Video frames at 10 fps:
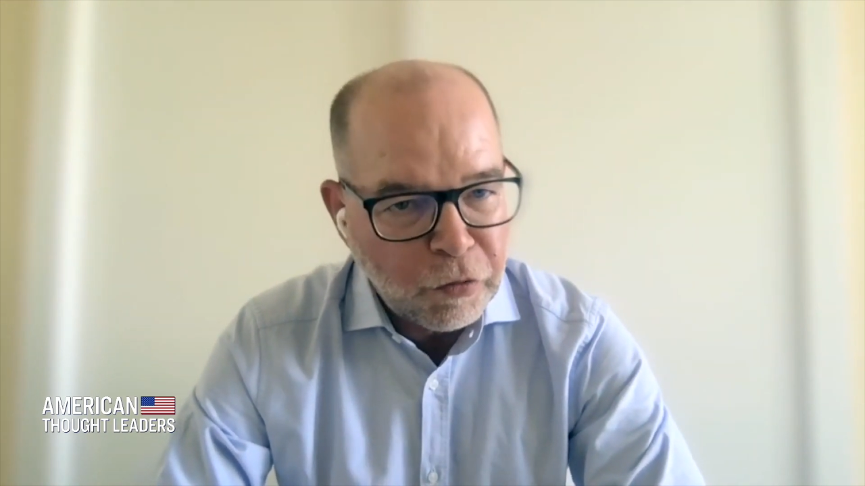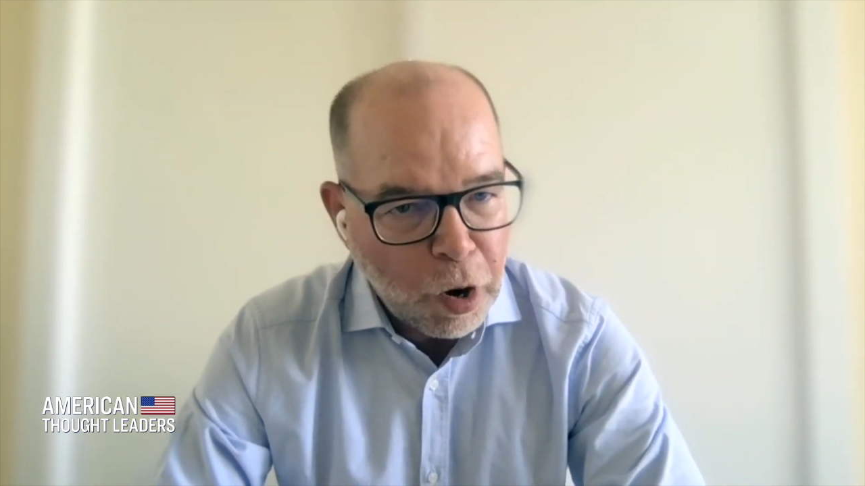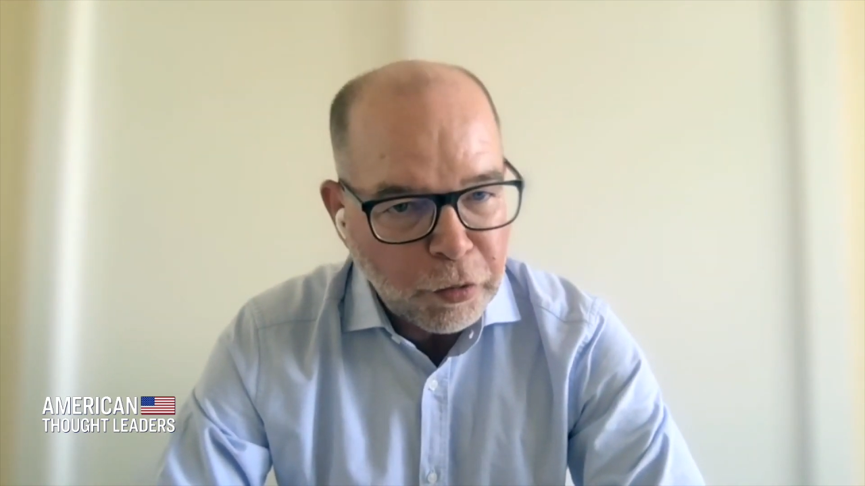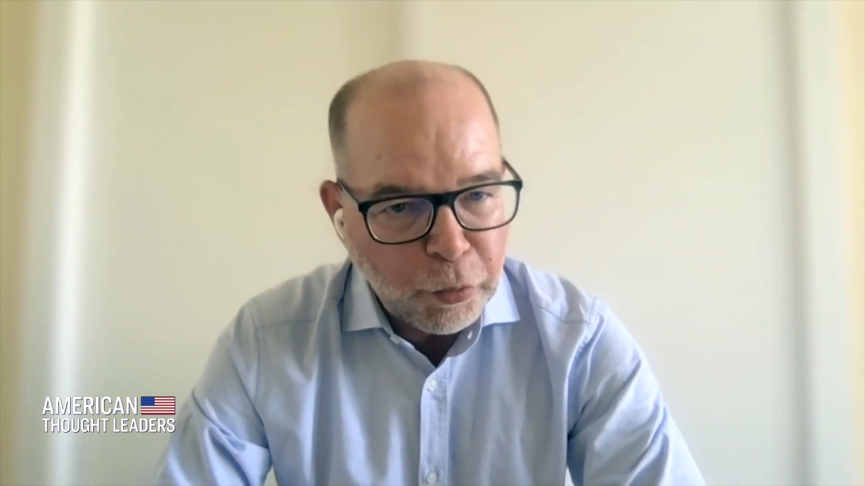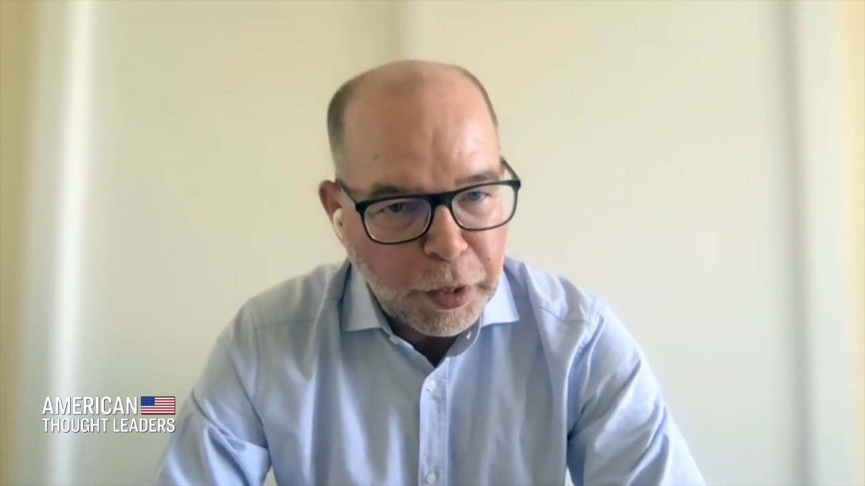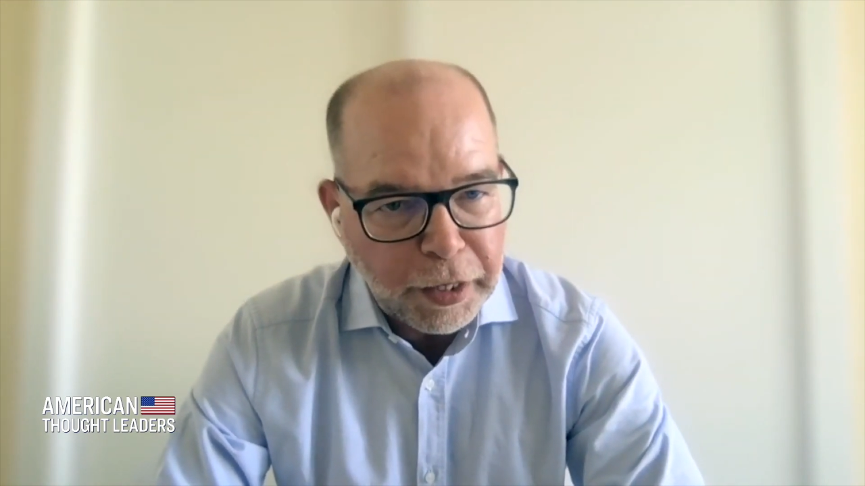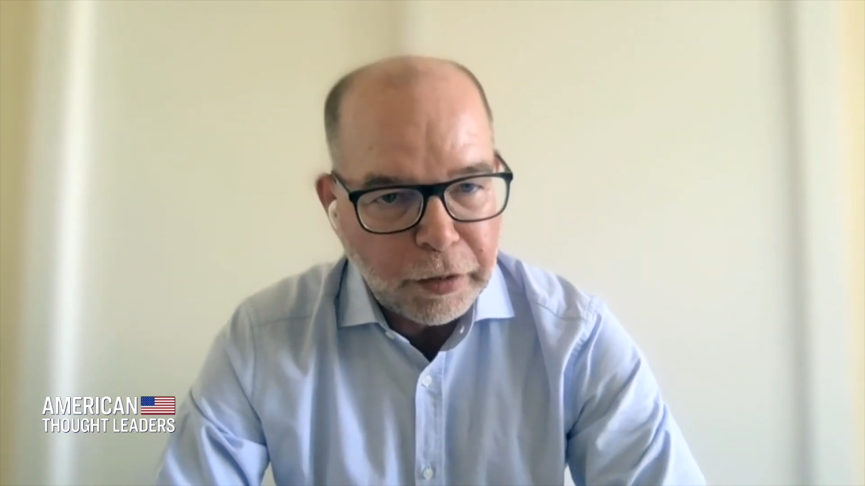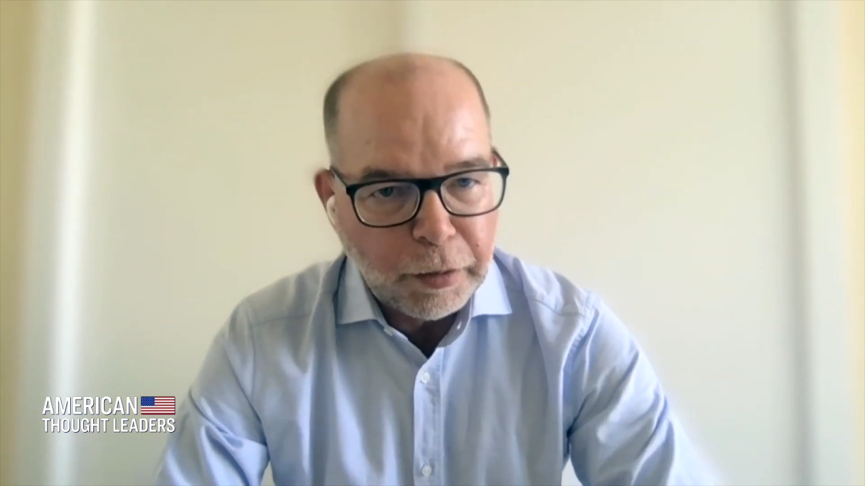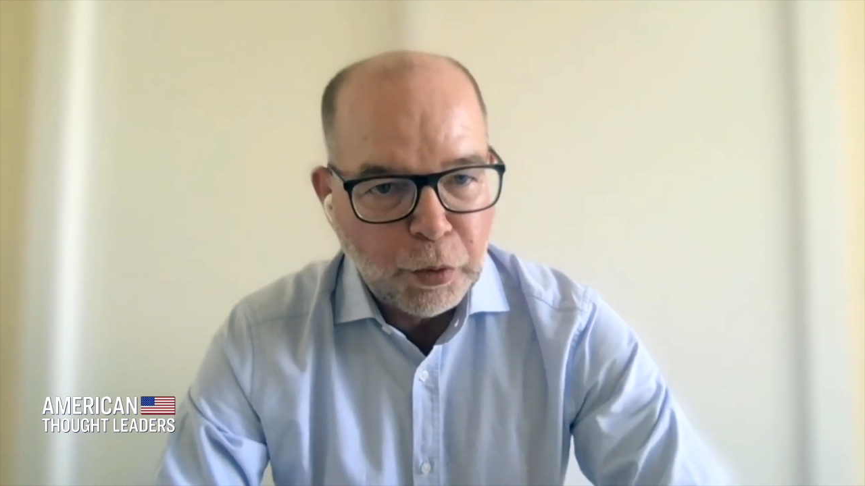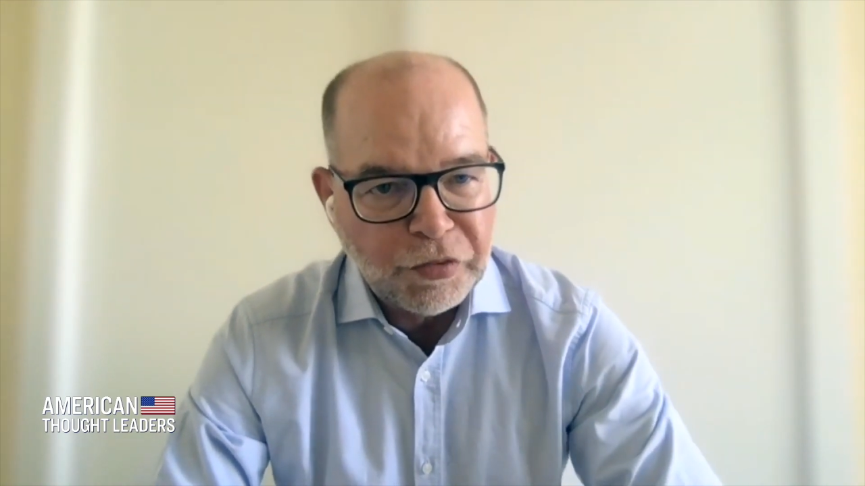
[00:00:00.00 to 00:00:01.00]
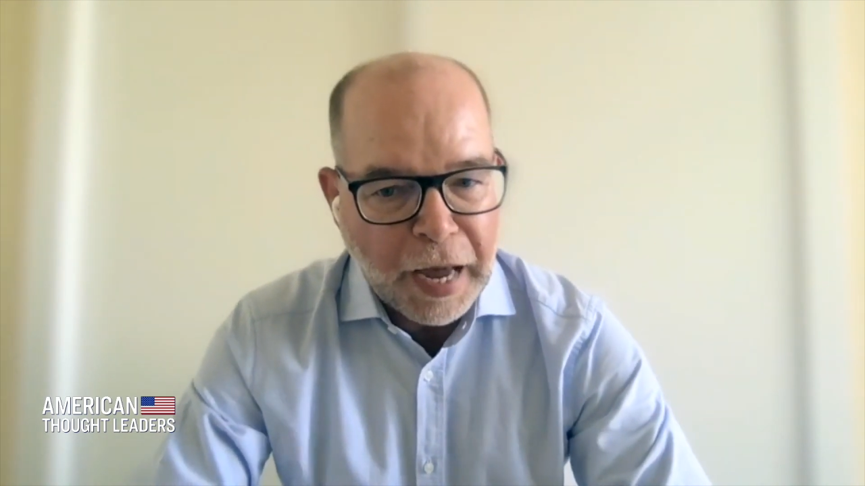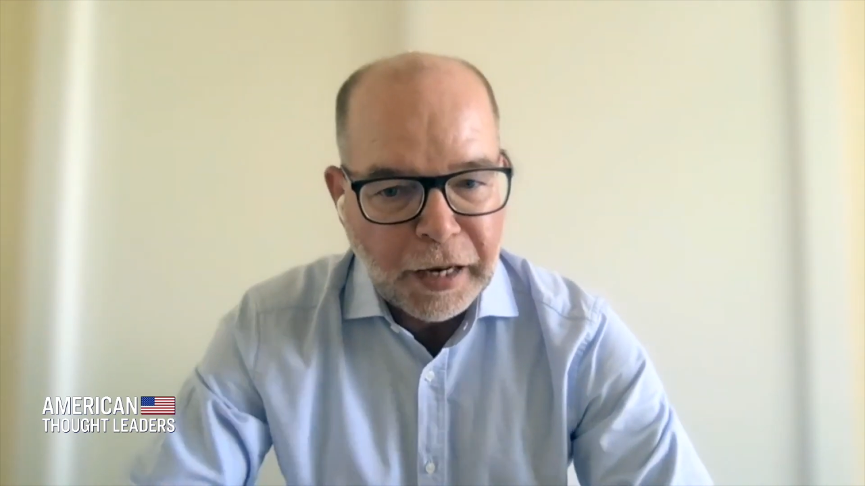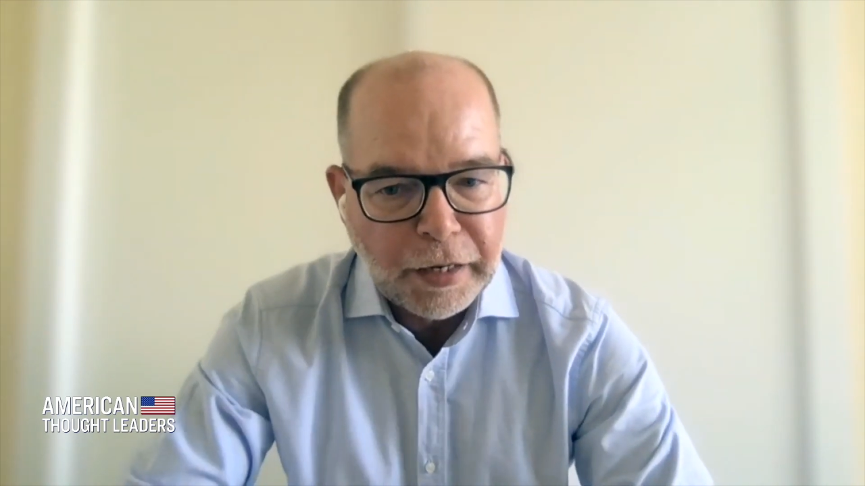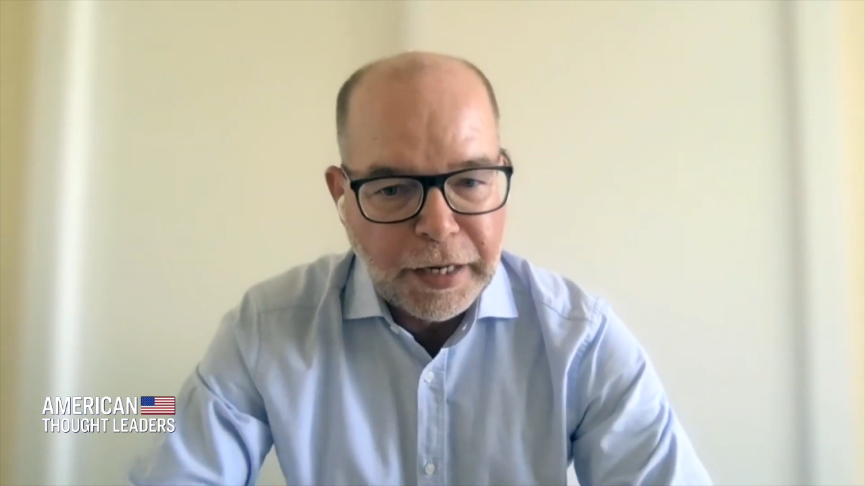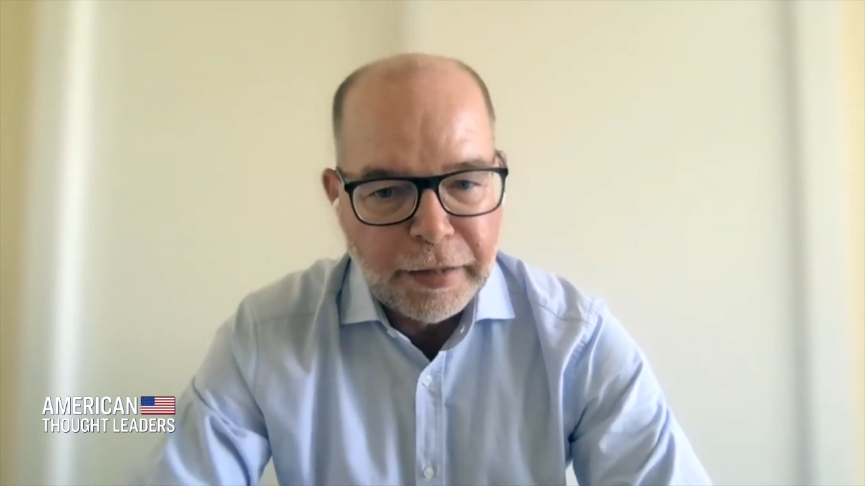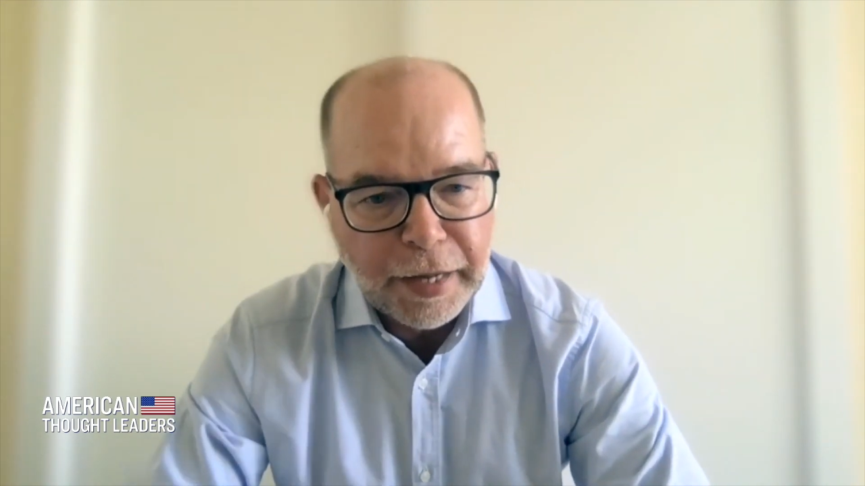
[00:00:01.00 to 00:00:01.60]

wrongdoing or brutality,